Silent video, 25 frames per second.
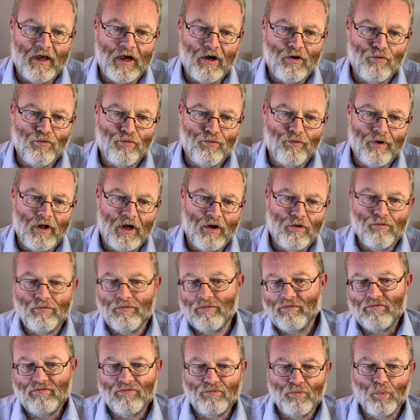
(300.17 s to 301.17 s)

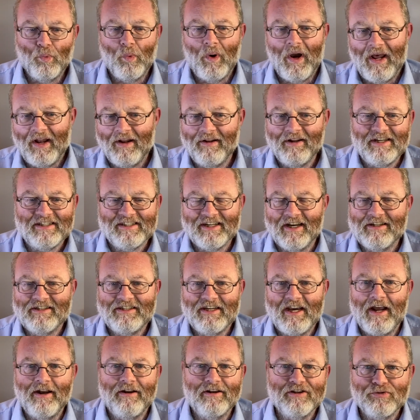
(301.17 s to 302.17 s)
how well these
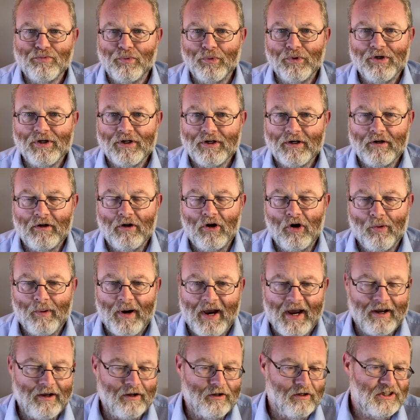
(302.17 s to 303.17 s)
antennas work at low
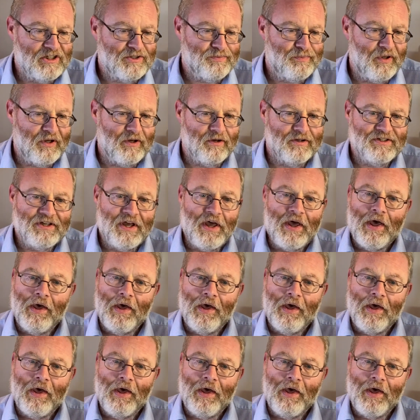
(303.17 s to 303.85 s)
angles, because